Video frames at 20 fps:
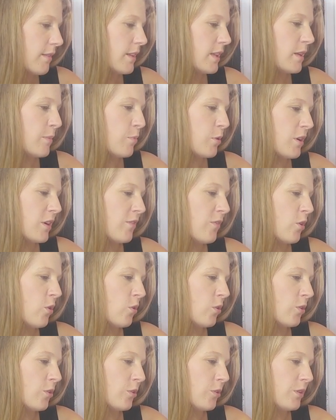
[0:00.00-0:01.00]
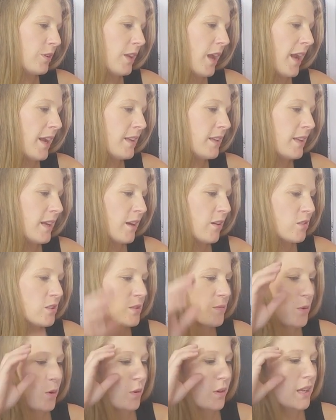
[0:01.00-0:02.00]
the Pretty Vulgar Nightingale
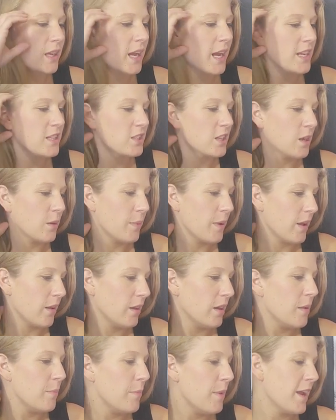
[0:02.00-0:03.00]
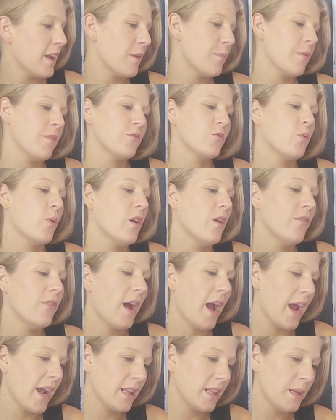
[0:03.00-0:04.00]
Smoky Eyeshadow Palette, made up of 12
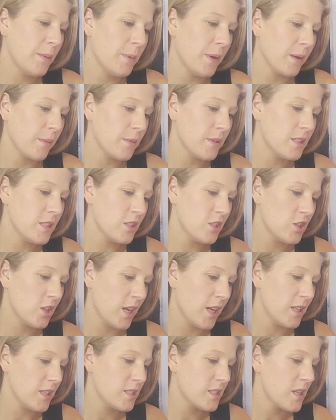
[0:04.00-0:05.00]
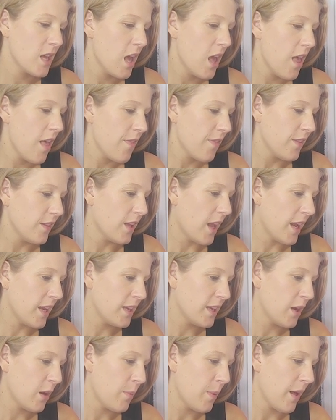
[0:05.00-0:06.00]
highly pigmented shades. The
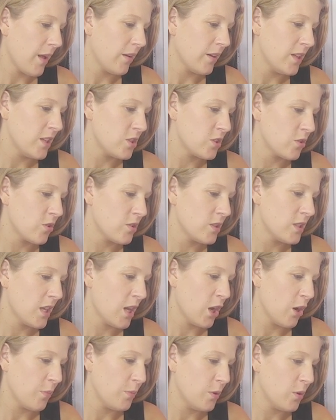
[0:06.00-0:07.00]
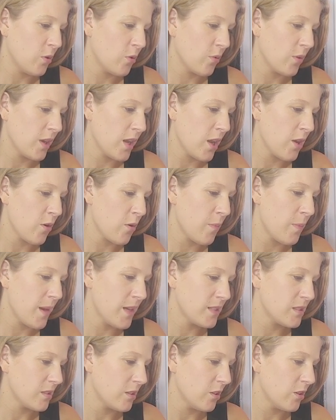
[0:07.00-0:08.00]
Nightingale palette is sure to help you create your
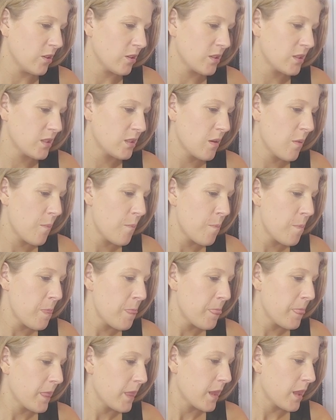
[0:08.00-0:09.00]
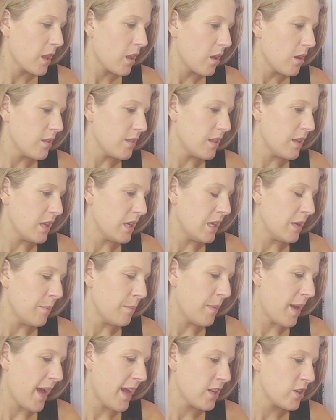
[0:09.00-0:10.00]
best looks. The
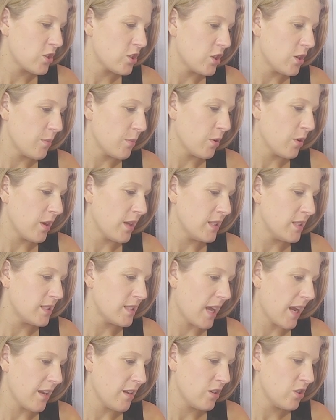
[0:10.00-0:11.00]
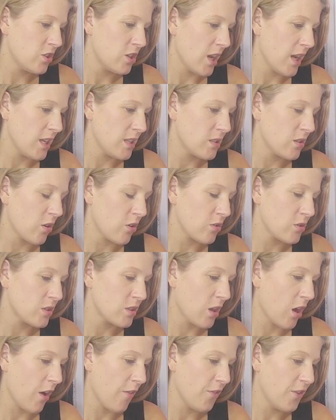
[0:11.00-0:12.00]
matte shimmer and satin shades are
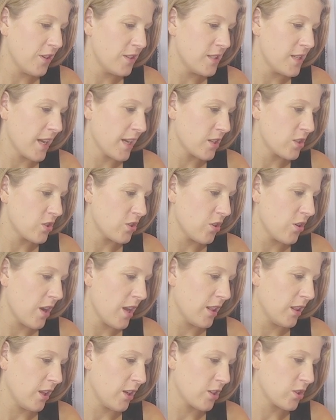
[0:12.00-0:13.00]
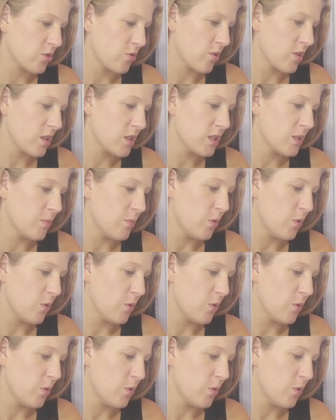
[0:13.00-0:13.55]
soft in texture, and luxurious